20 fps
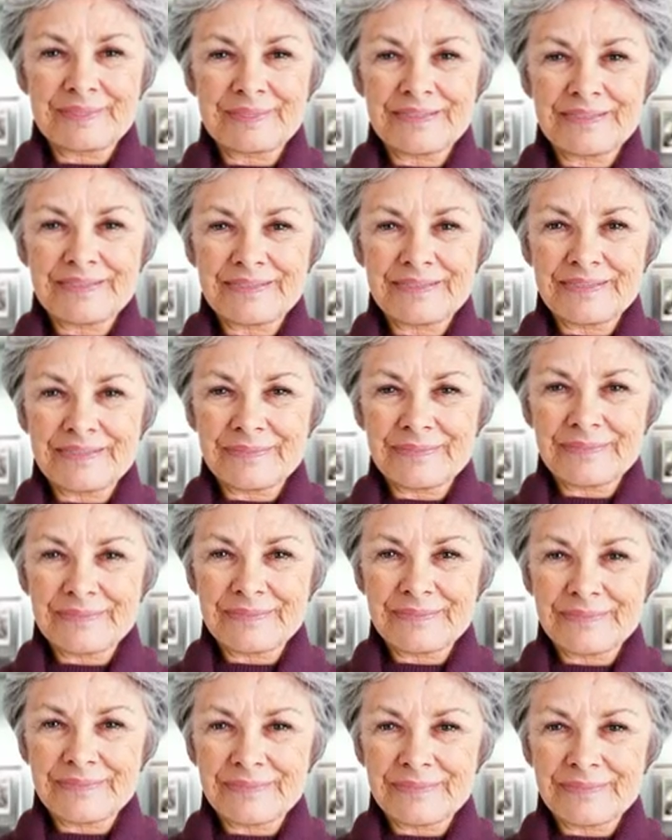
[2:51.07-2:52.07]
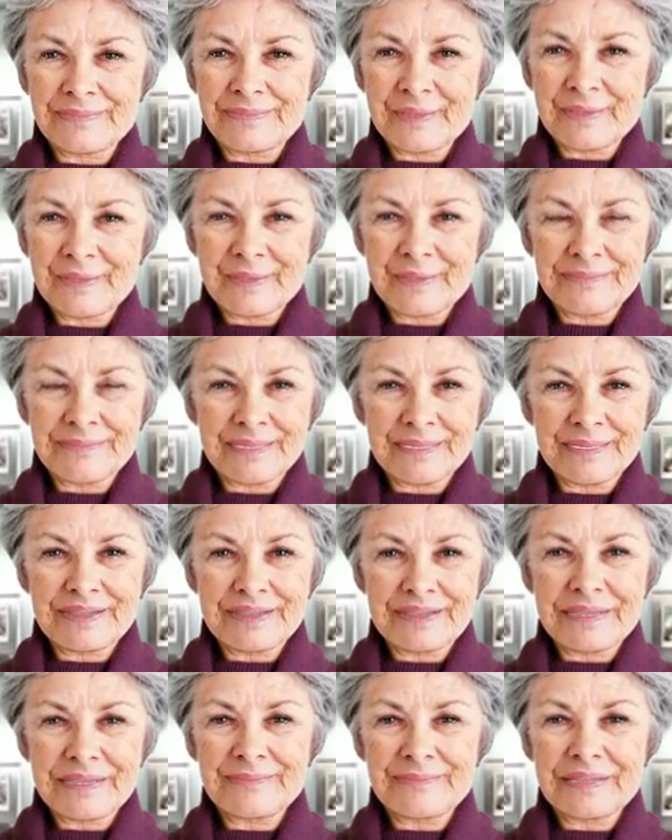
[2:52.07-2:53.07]
3. Arm and
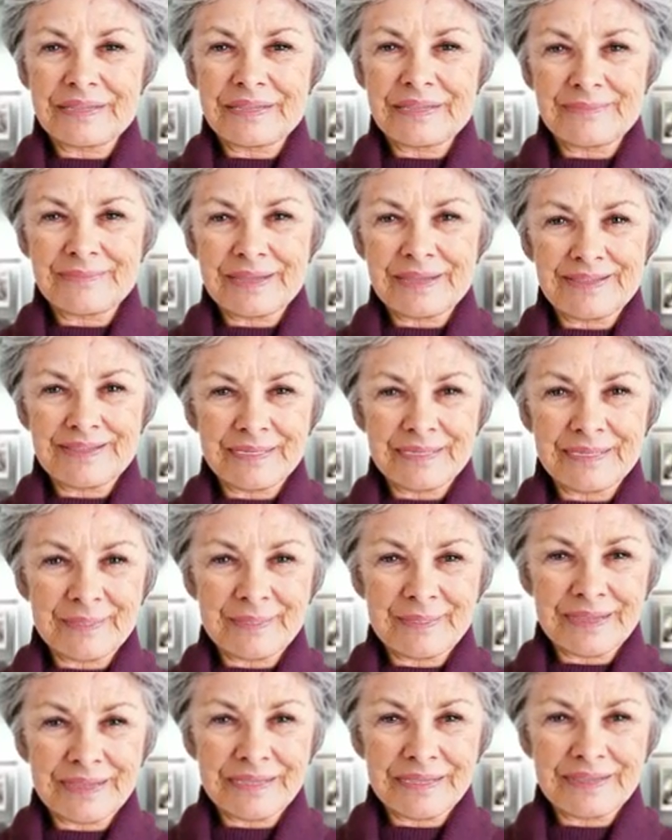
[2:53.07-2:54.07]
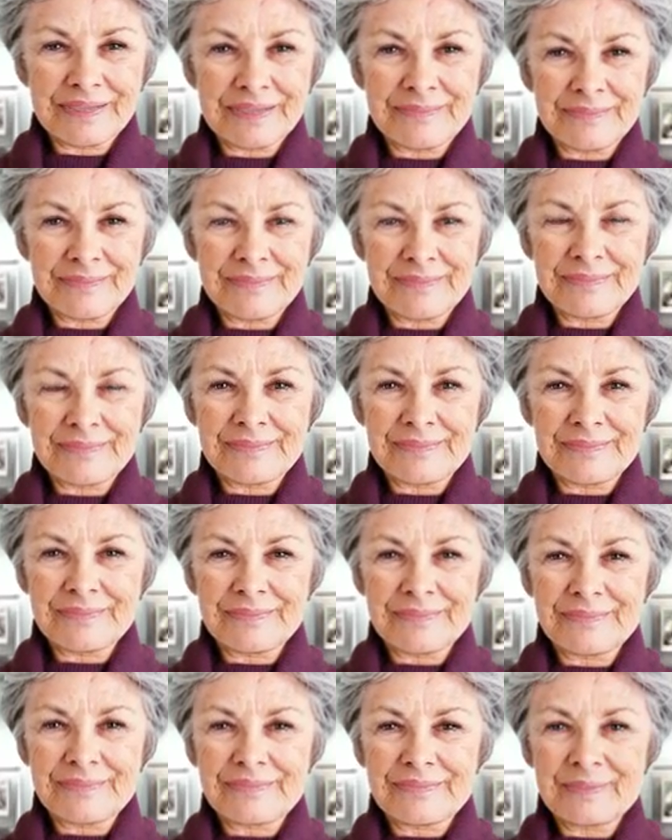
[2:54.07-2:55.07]
leg buds begin to develop.
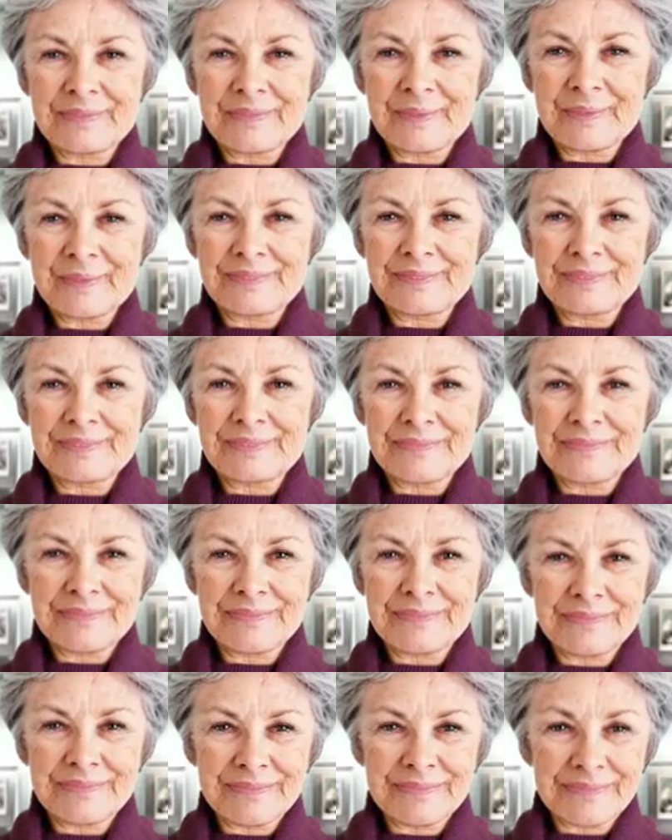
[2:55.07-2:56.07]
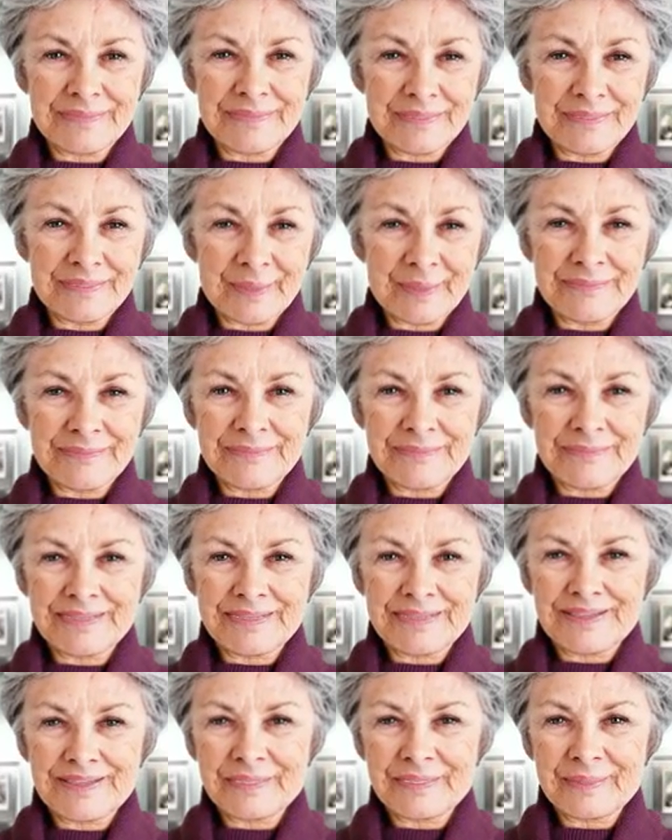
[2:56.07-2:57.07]
4. Your
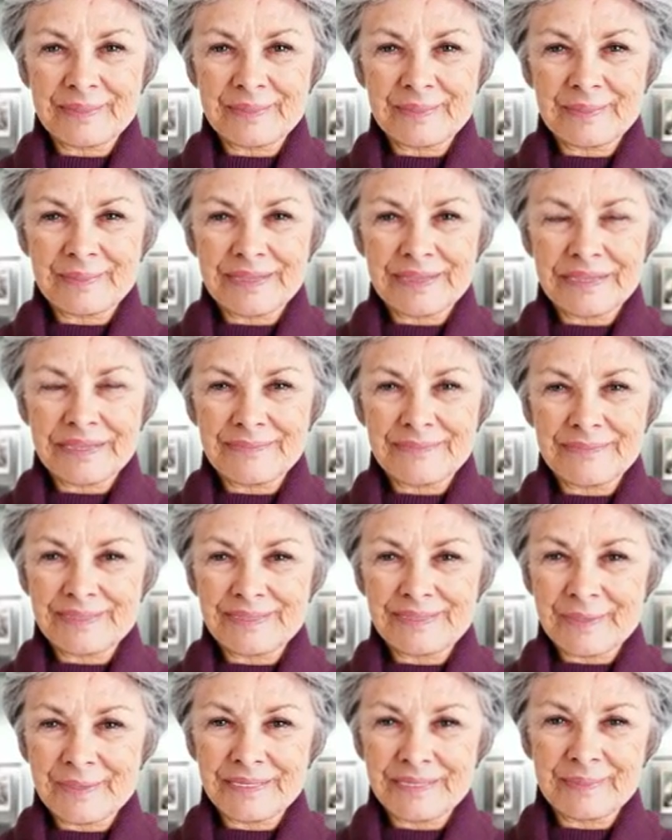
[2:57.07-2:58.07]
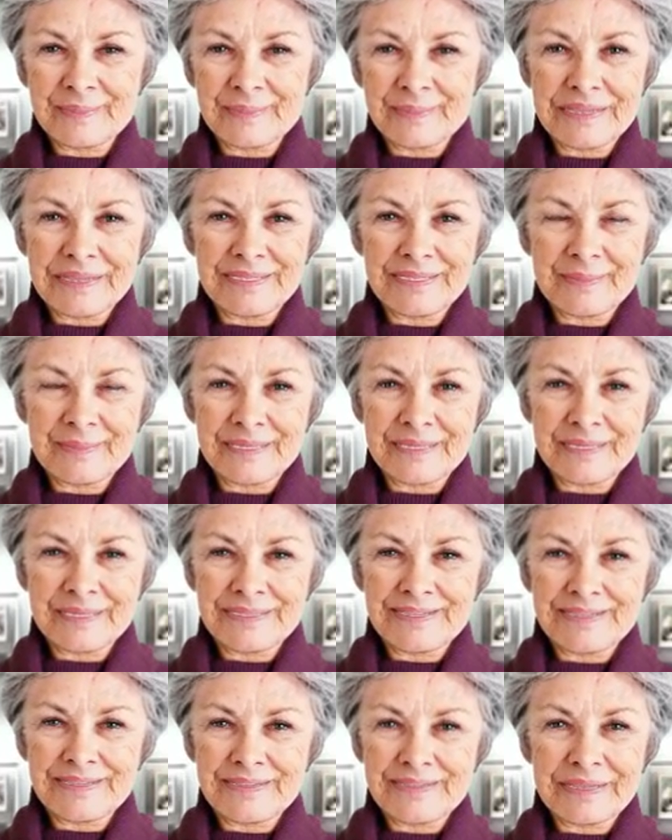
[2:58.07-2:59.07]
baby is now an embryo and 1
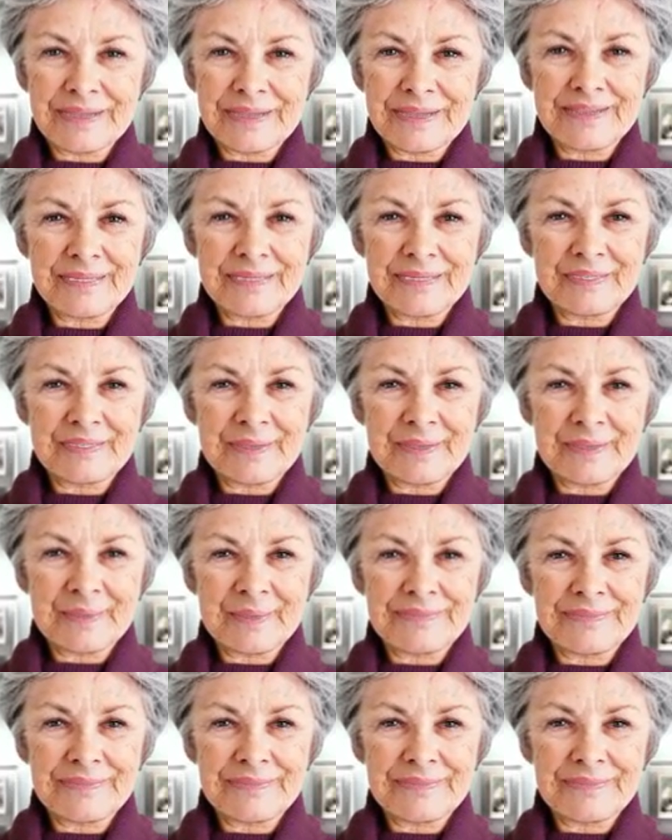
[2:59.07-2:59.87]
25th of an inch